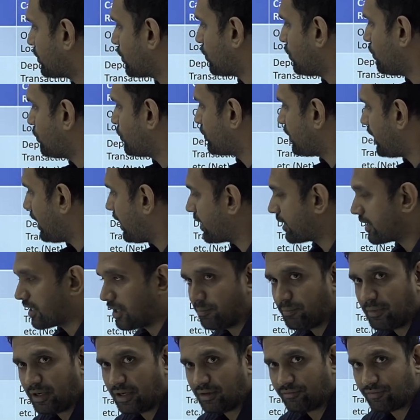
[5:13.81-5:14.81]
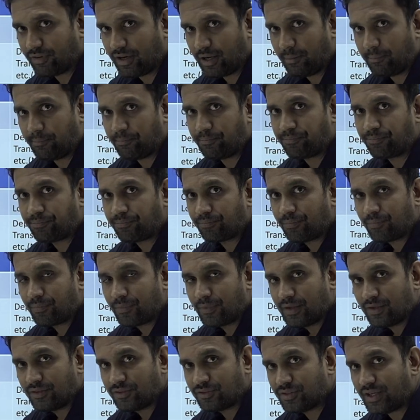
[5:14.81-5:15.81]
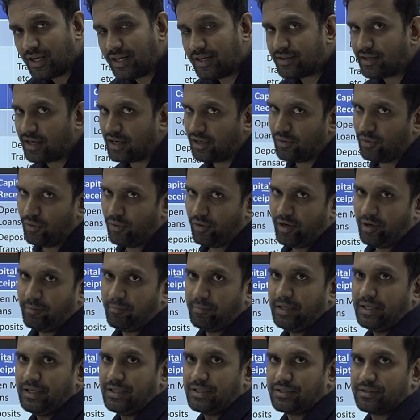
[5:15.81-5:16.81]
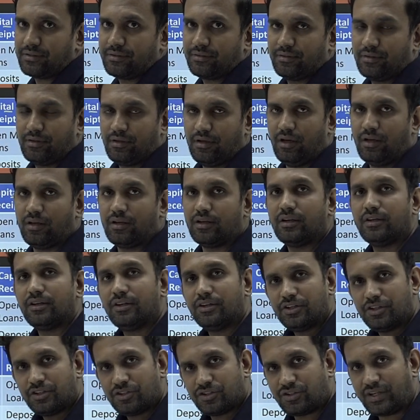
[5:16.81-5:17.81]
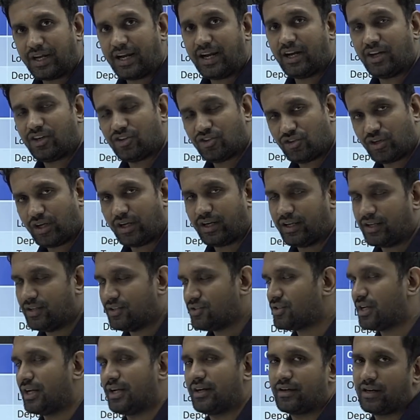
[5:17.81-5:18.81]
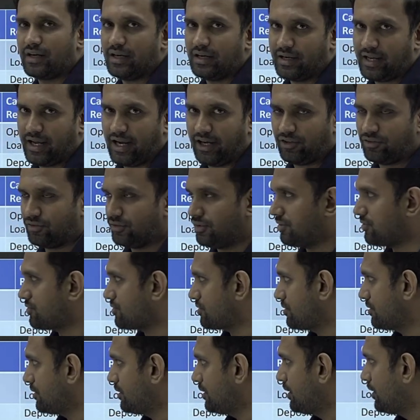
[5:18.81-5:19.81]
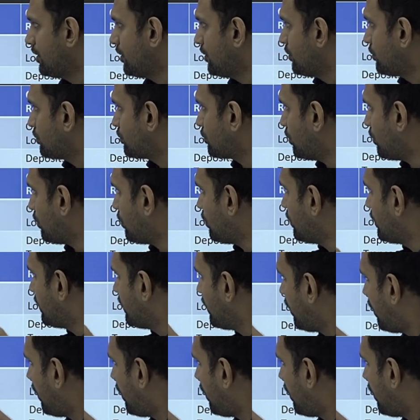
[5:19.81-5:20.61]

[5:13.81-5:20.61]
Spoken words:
crores are coming from central government, state share in central taxes. So